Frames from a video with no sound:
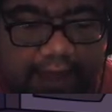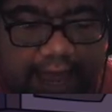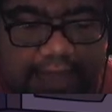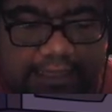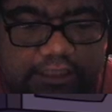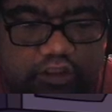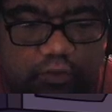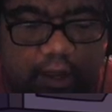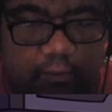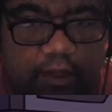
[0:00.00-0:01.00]
I liked
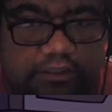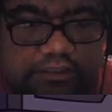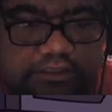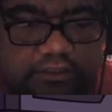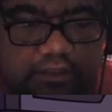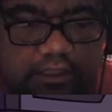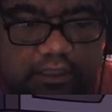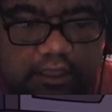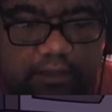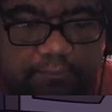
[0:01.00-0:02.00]
who I was.
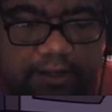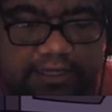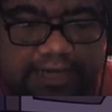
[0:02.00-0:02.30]
But